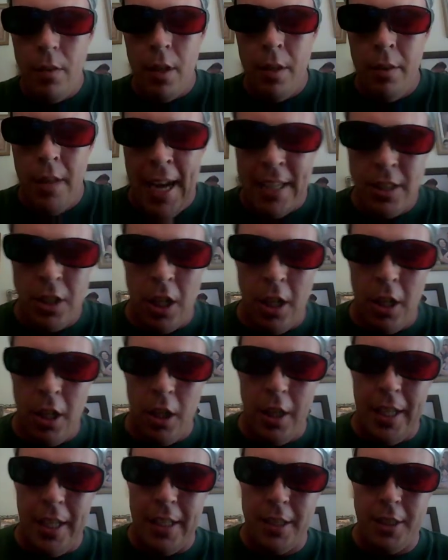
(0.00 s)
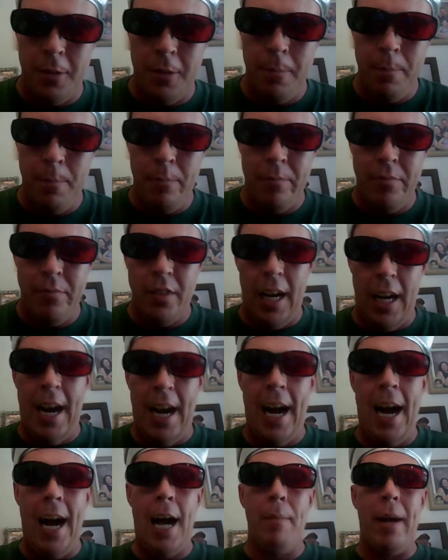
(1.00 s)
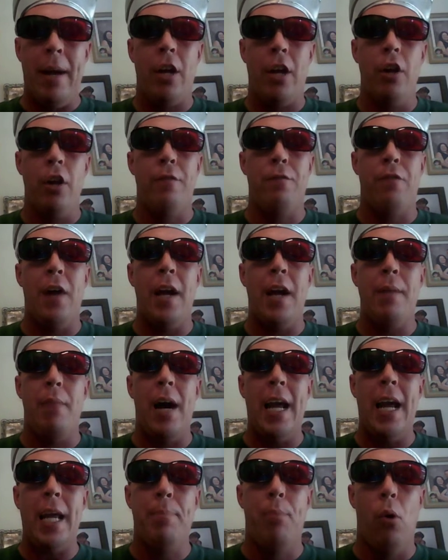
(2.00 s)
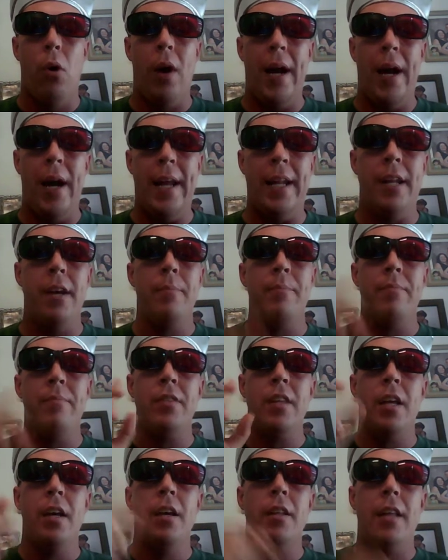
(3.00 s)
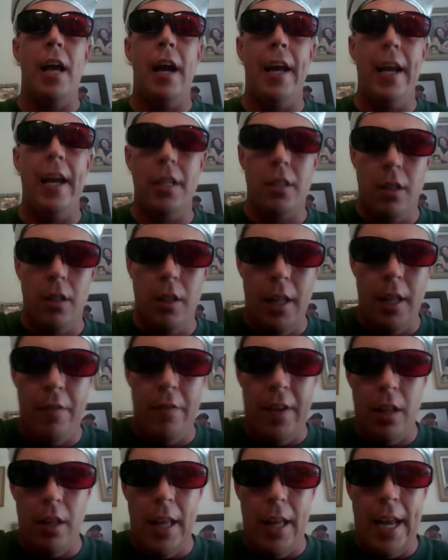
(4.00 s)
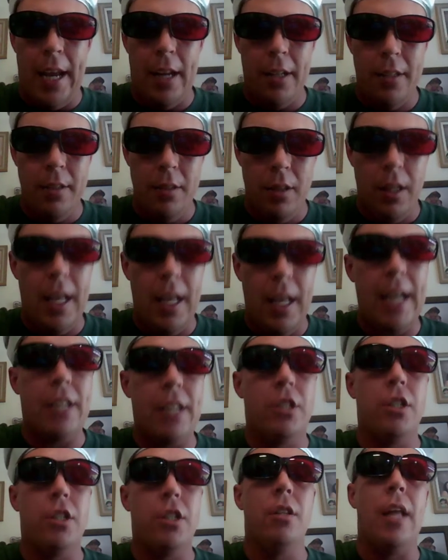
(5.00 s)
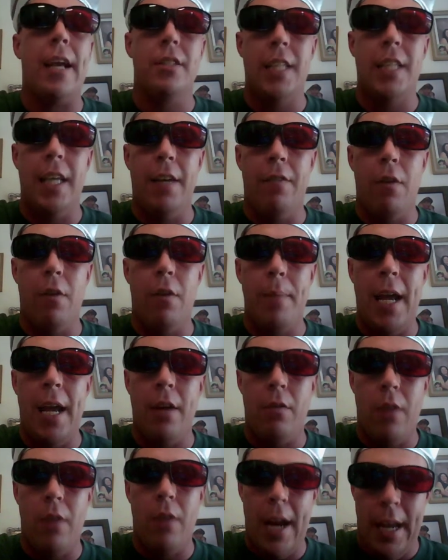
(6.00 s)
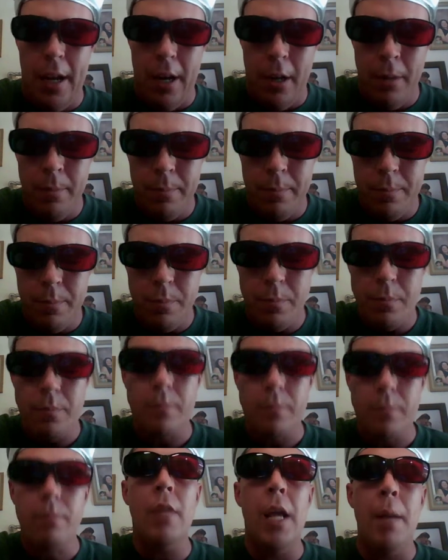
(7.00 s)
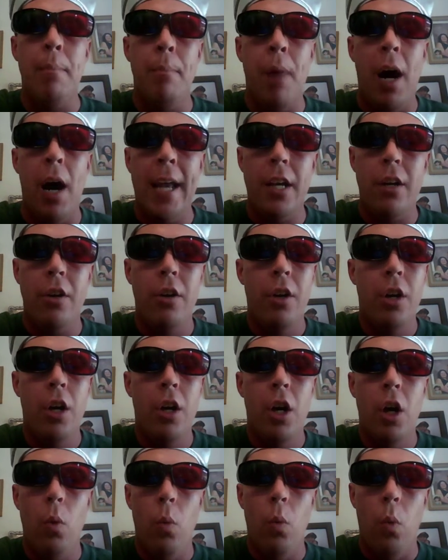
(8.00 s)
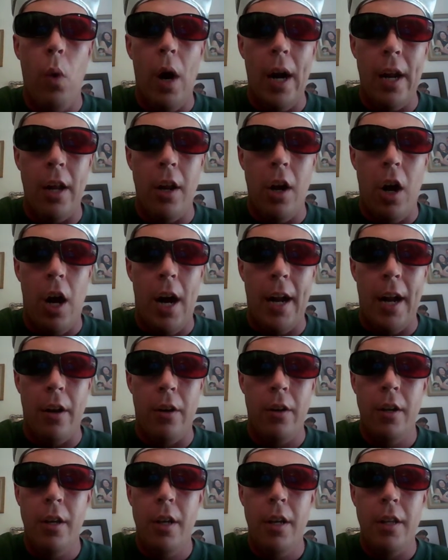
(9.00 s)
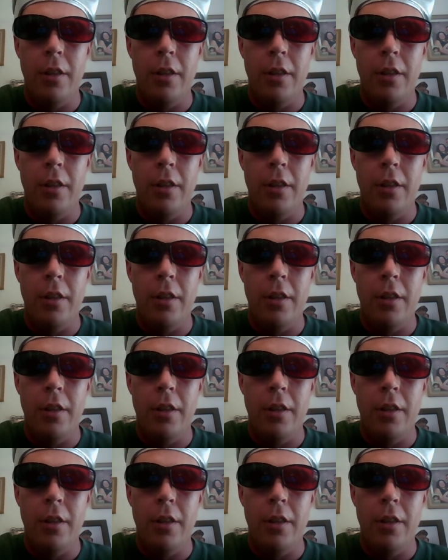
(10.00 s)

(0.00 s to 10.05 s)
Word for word: Next on the list. Ah, my good friend Mike Boyd. Now, here's a living leg legend, legacy of a man right here. And Mike won it on her.